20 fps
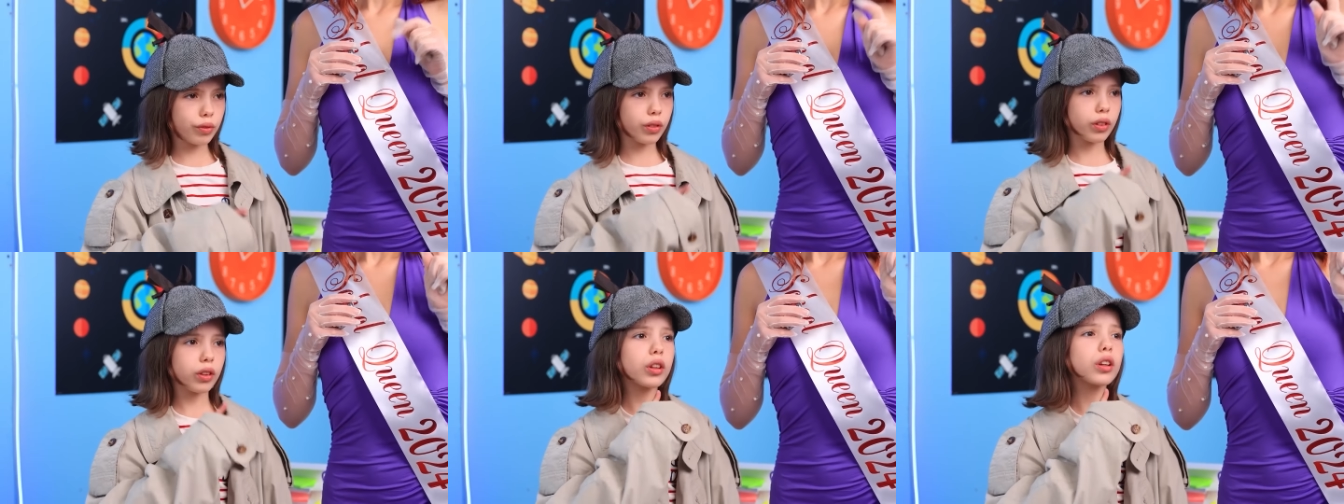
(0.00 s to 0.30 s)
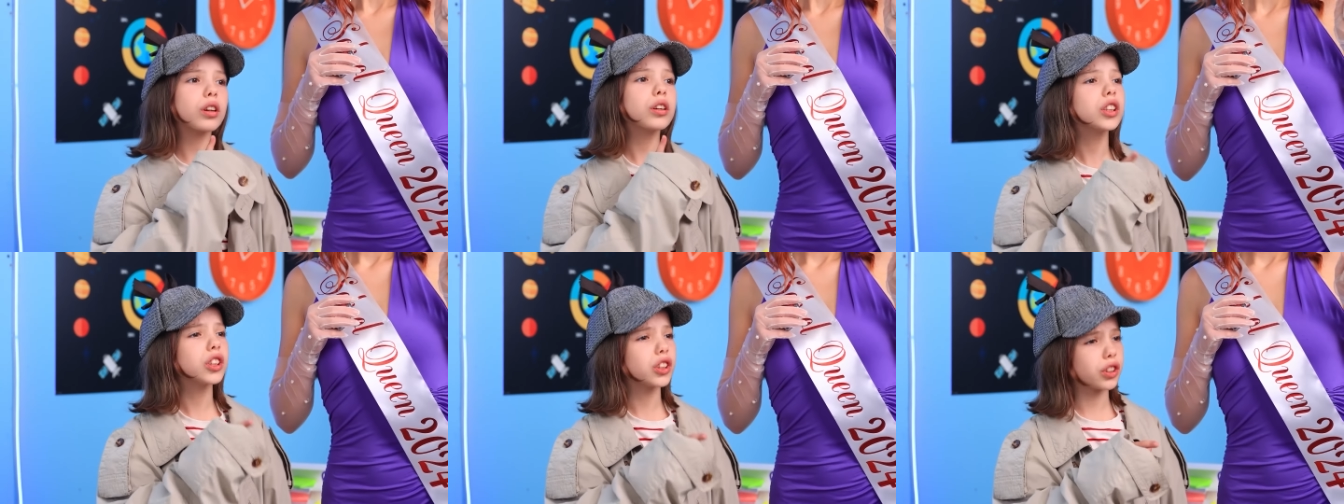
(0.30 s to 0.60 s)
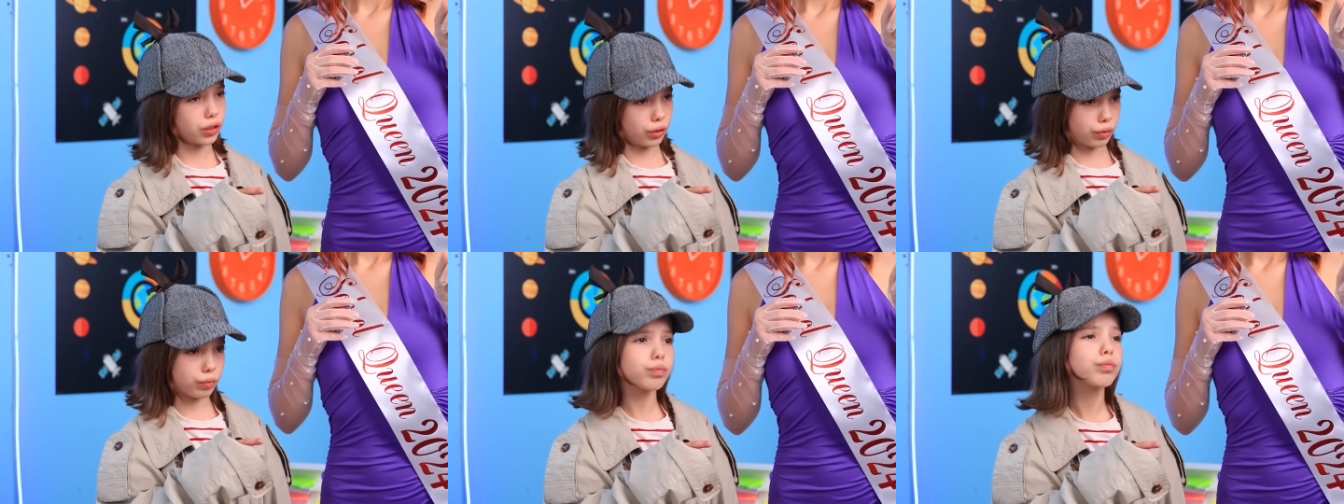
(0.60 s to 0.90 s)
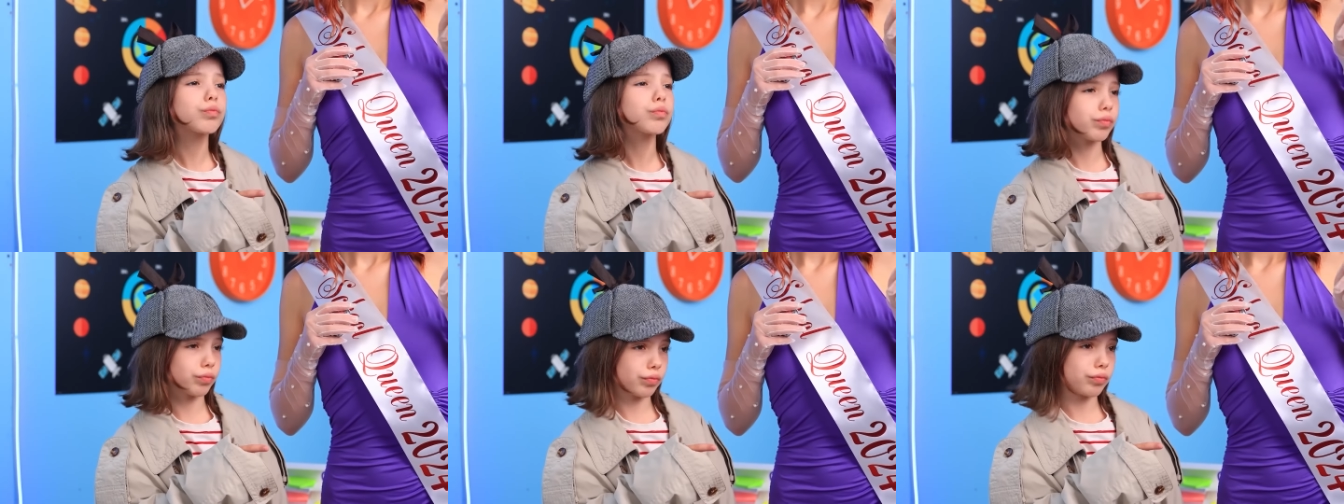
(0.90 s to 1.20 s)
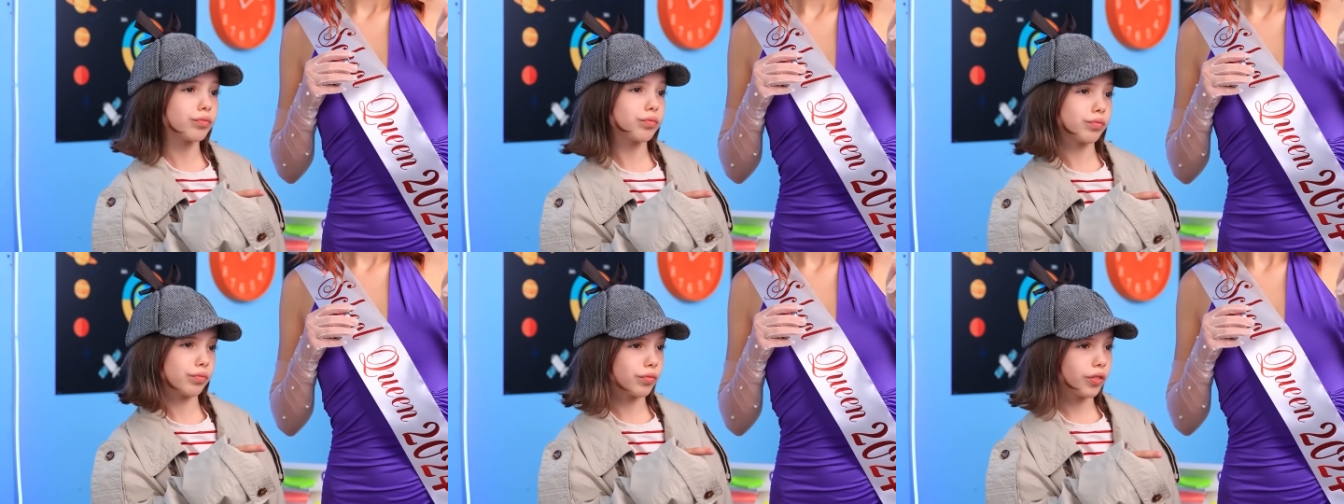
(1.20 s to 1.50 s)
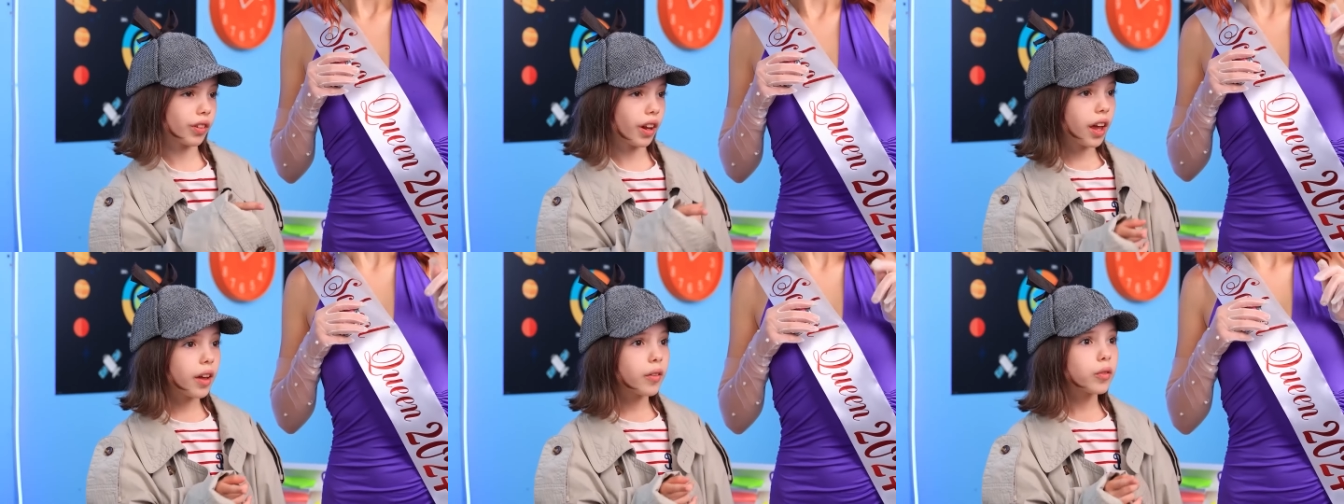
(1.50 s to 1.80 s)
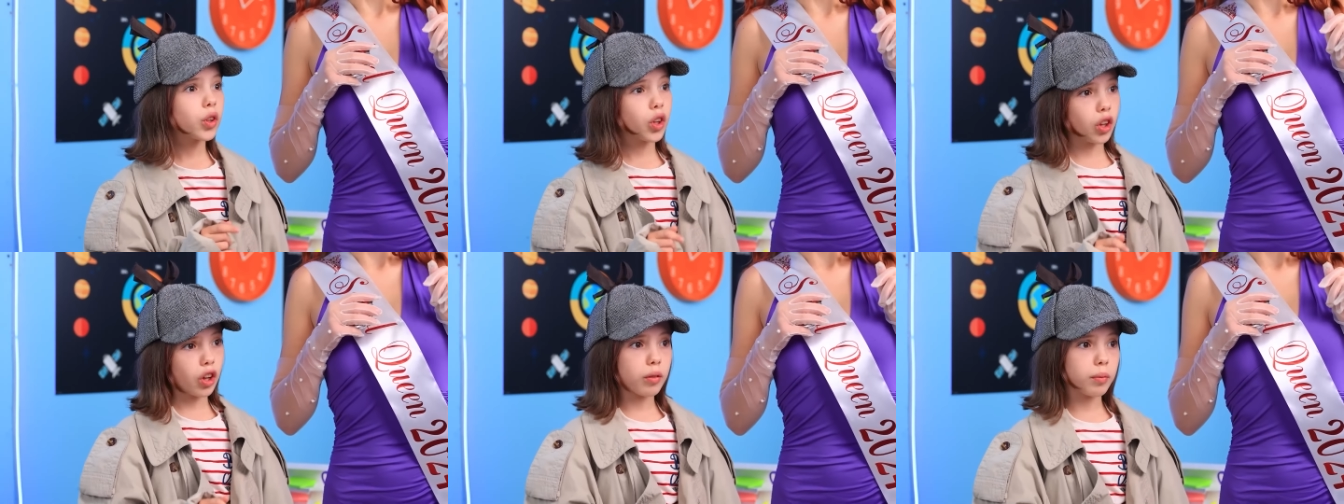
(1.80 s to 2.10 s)
play the saint. Mm -hmm.
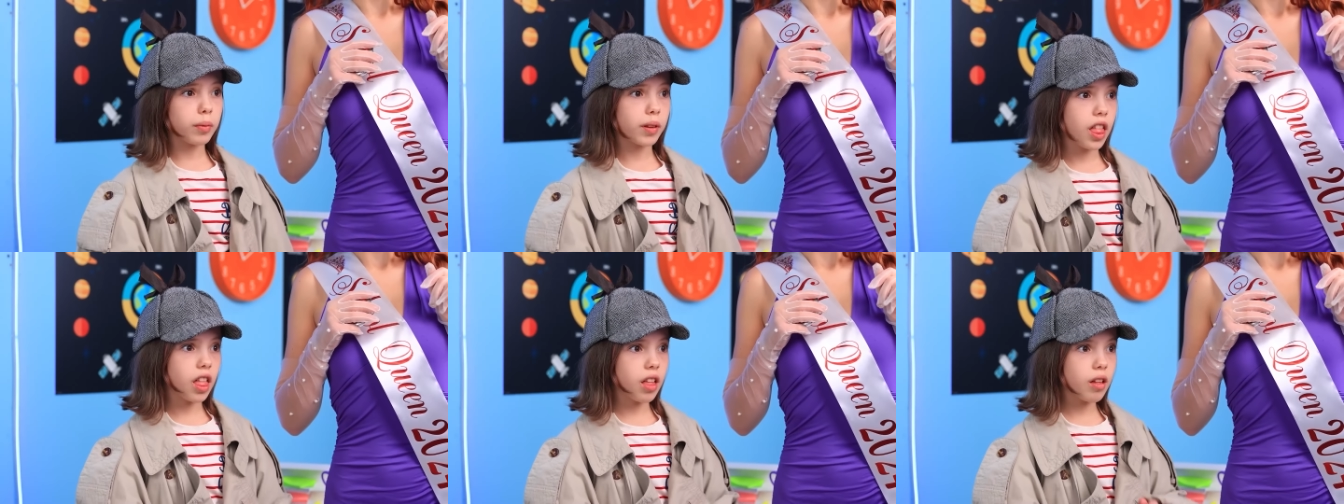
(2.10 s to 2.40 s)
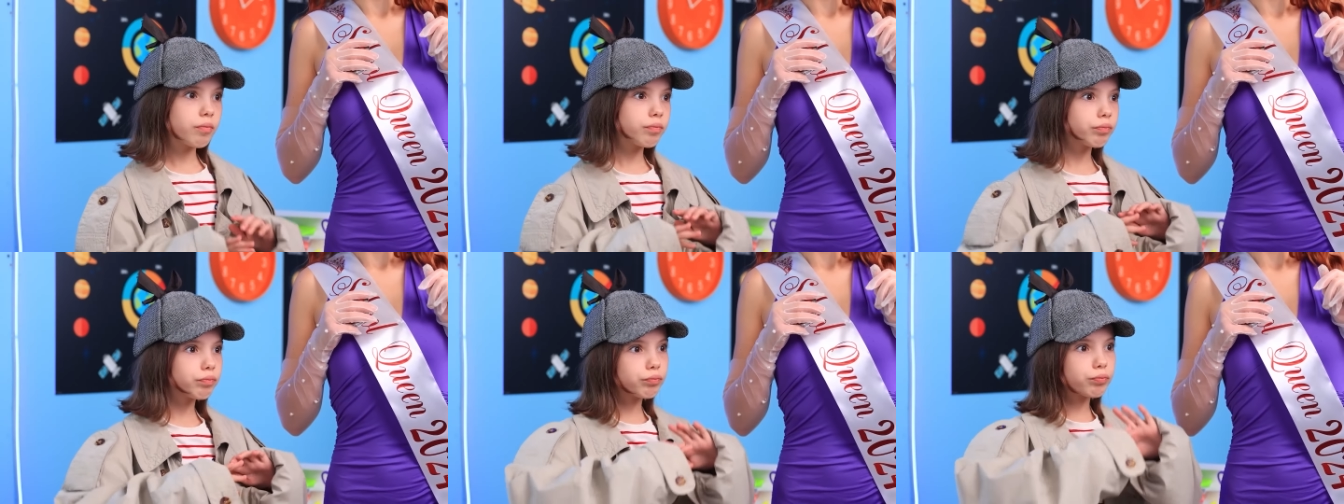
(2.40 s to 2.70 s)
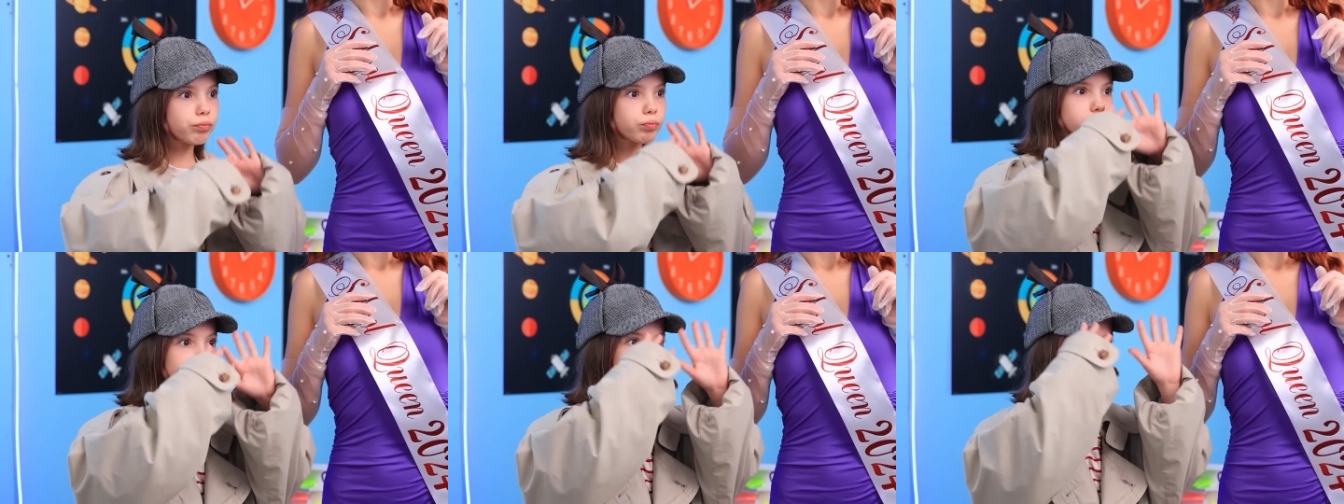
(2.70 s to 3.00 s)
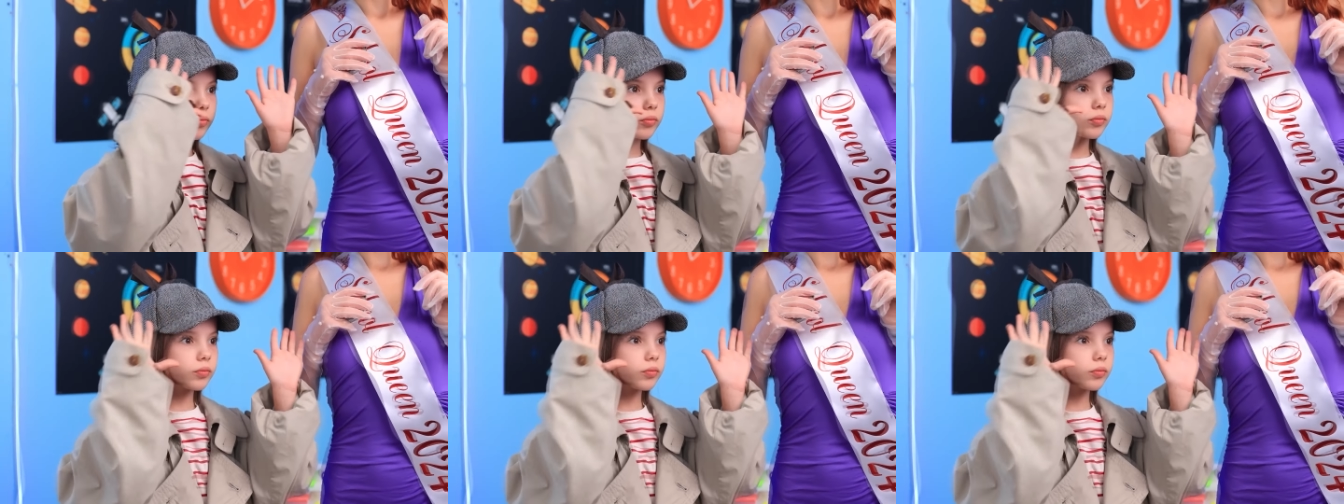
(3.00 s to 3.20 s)
I know the truth.